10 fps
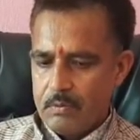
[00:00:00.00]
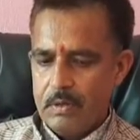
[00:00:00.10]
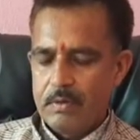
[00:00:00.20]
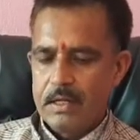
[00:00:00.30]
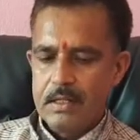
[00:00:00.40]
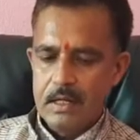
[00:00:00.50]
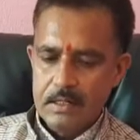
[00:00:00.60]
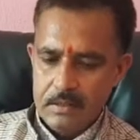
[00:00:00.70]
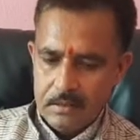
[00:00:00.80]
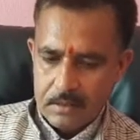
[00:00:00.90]
Will you write the
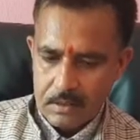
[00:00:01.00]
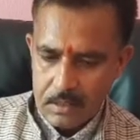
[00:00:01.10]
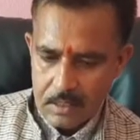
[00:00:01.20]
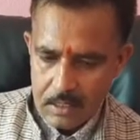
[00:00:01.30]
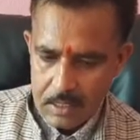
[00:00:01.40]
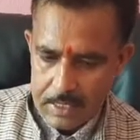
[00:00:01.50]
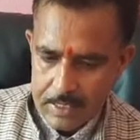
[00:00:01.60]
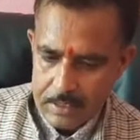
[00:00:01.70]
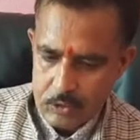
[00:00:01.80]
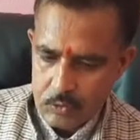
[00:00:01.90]
heading?
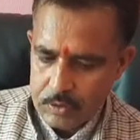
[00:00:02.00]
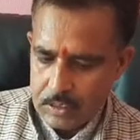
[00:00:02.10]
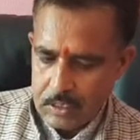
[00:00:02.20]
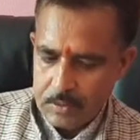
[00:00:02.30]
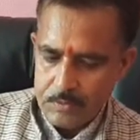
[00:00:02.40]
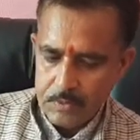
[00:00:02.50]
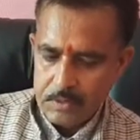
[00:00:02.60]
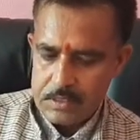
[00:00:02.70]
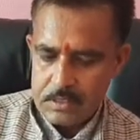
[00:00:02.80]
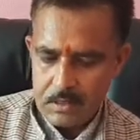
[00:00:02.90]
Electronic
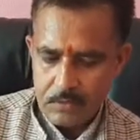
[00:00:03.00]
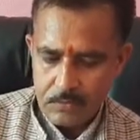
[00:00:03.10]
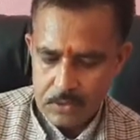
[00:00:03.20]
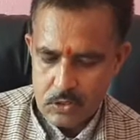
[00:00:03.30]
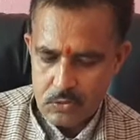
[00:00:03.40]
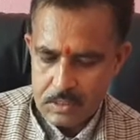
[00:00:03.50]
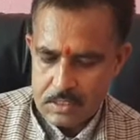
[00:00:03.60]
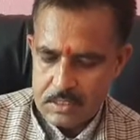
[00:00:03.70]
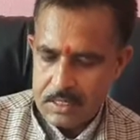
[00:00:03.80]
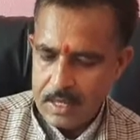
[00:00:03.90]
configuration of first
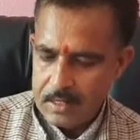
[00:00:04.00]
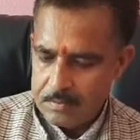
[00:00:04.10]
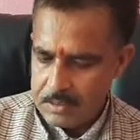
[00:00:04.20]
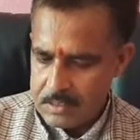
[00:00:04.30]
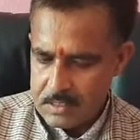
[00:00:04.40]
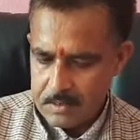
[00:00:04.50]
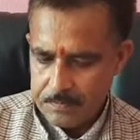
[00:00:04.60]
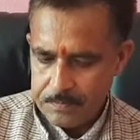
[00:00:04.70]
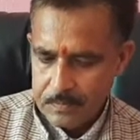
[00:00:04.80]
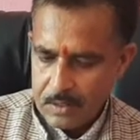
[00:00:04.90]
20 elements.
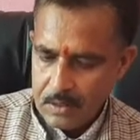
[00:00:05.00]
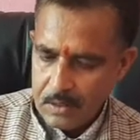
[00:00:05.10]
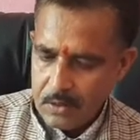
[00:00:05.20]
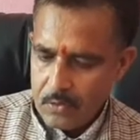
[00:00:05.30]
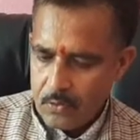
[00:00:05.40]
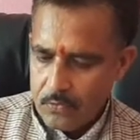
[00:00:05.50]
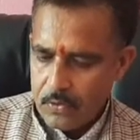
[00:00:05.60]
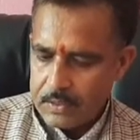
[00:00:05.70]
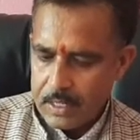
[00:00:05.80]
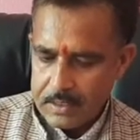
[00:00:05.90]

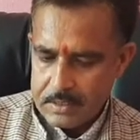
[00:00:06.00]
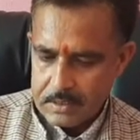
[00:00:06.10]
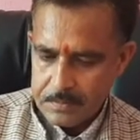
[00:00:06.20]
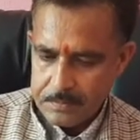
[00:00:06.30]
For that,